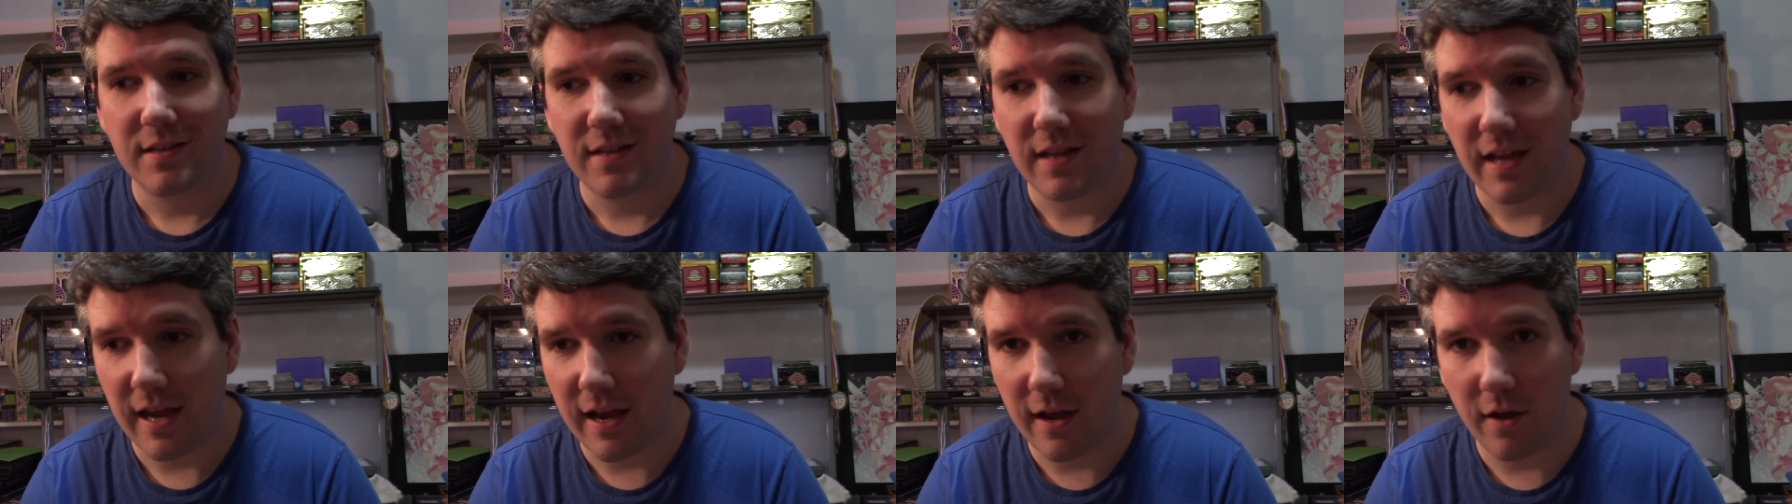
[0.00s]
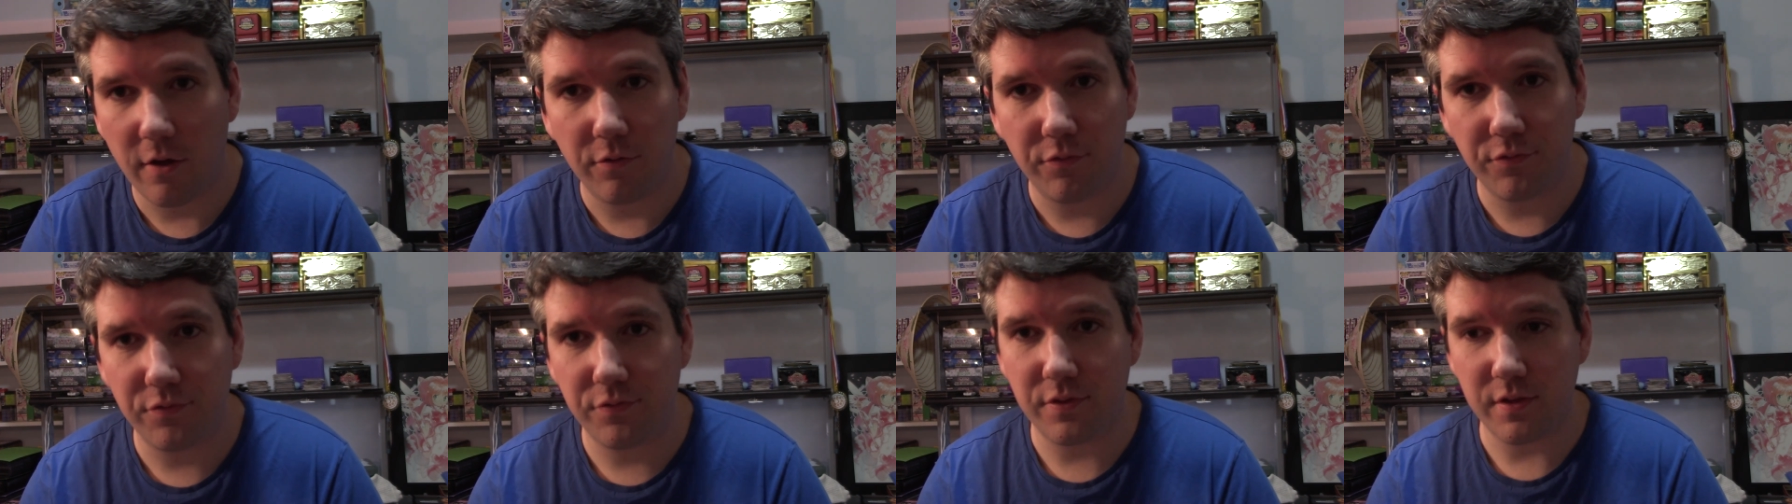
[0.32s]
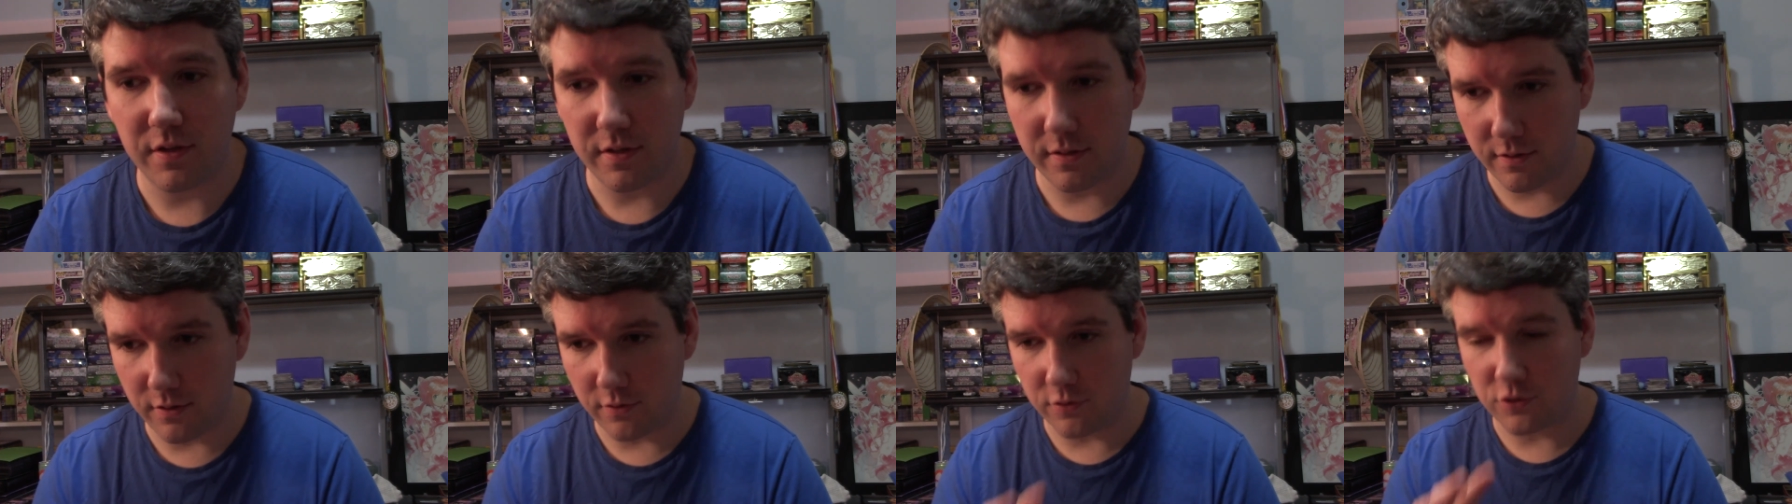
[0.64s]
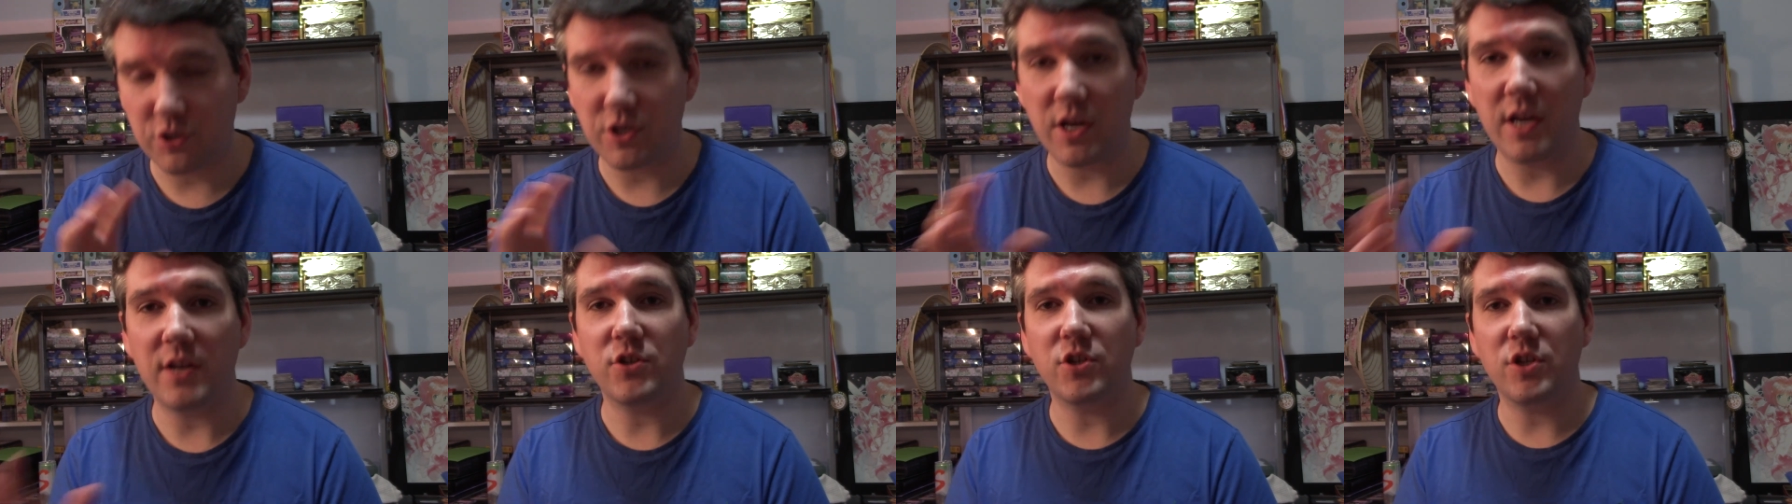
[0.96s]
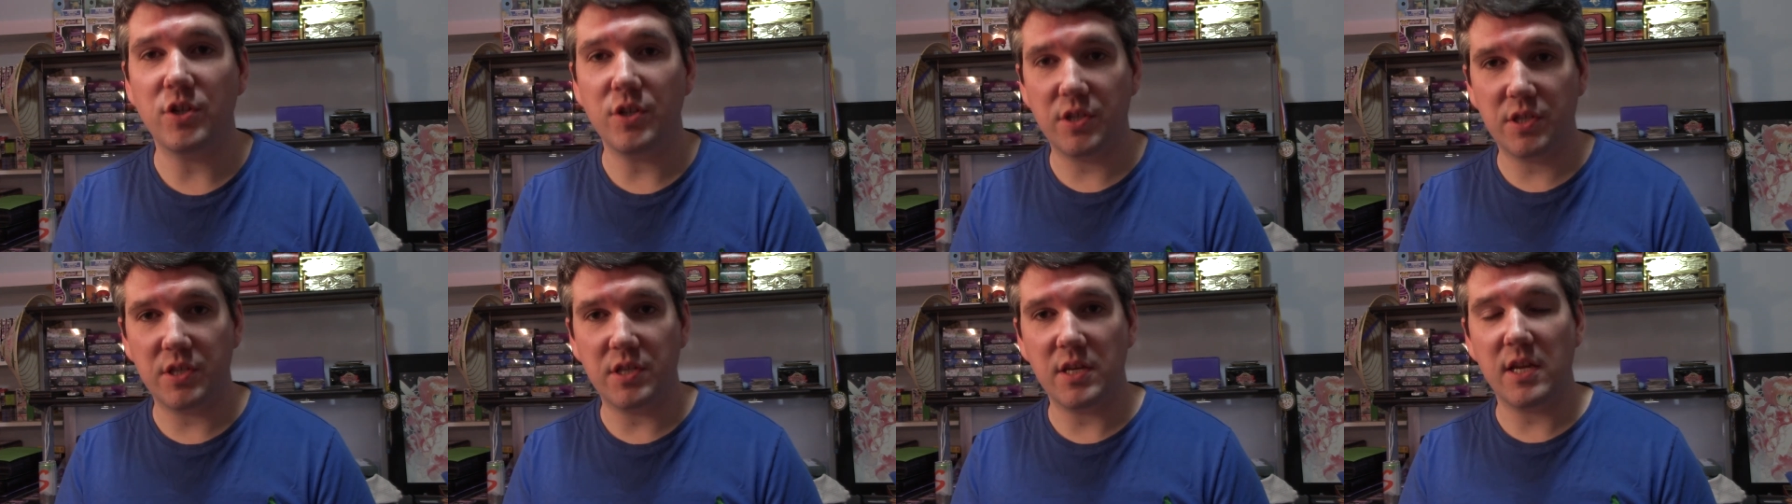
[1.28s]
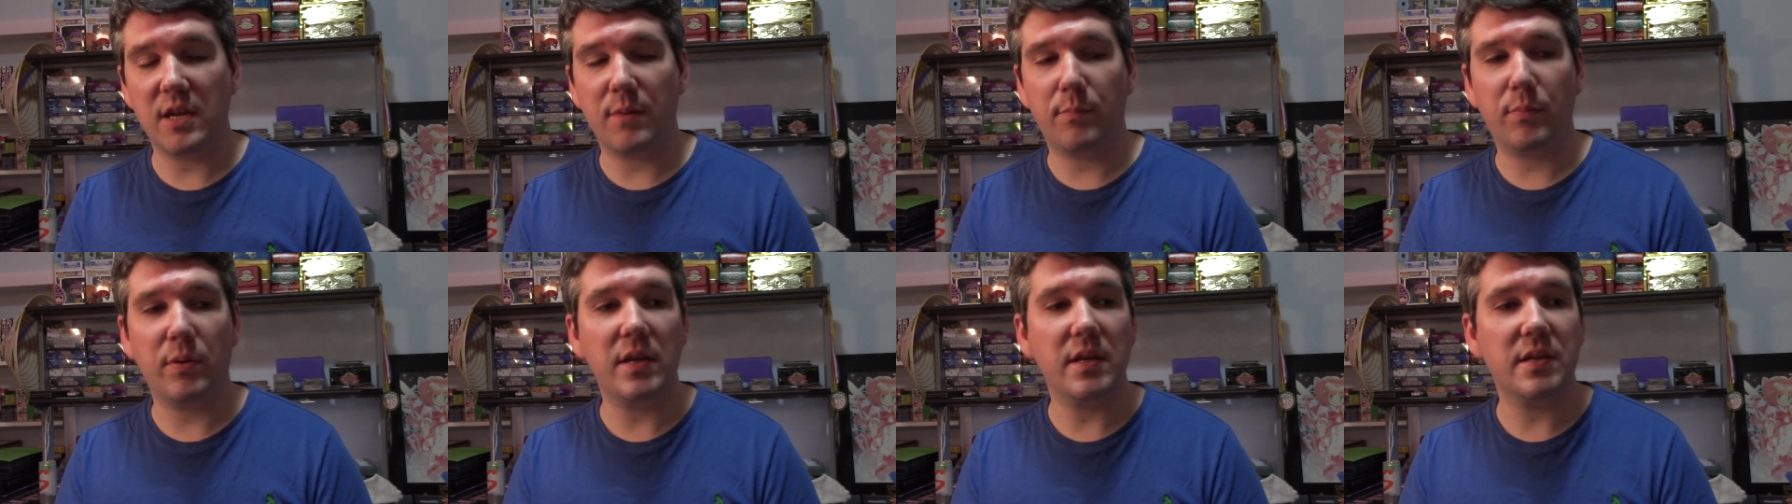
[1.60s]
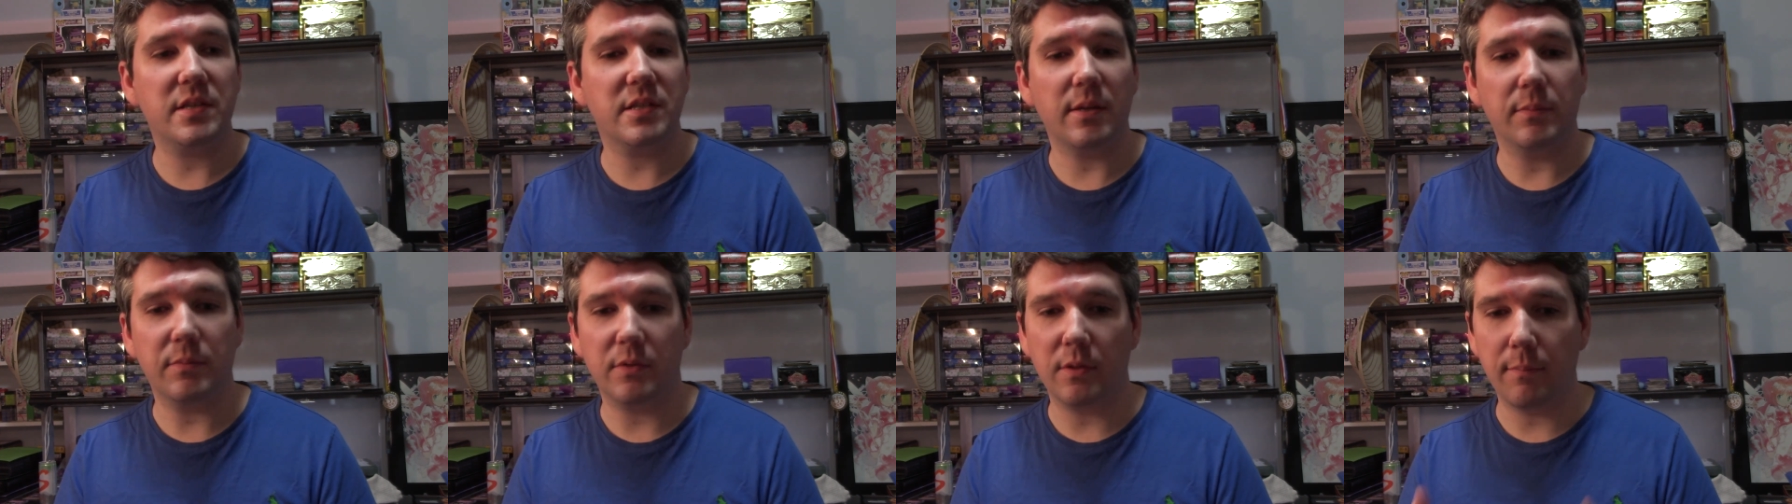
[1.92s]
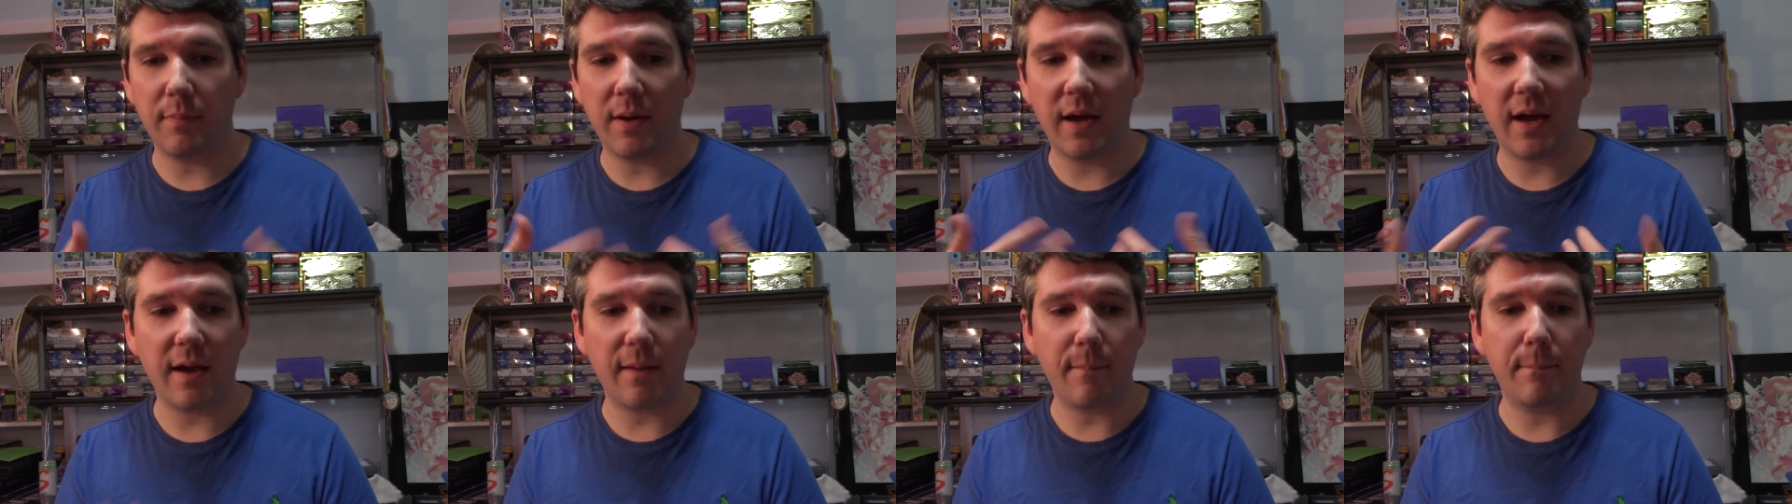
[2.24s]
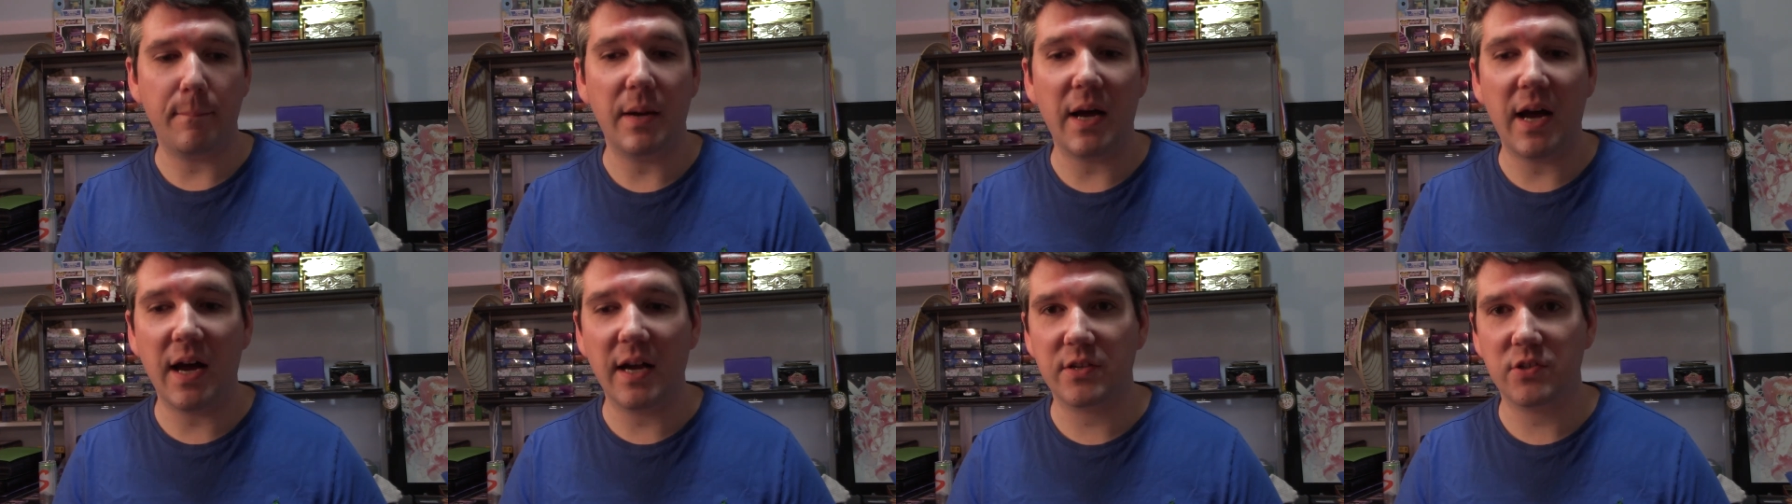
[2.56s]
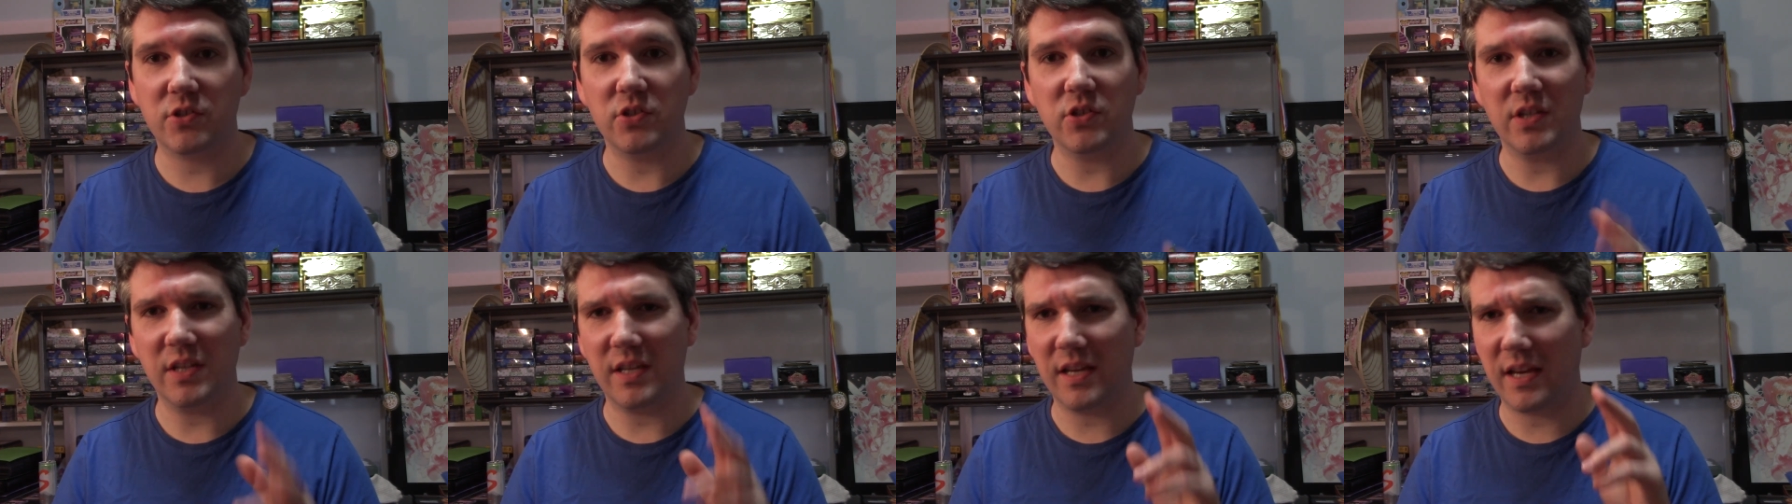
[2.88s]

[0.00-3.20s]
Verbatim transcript: How they're changing sneak peeks up to buying boxes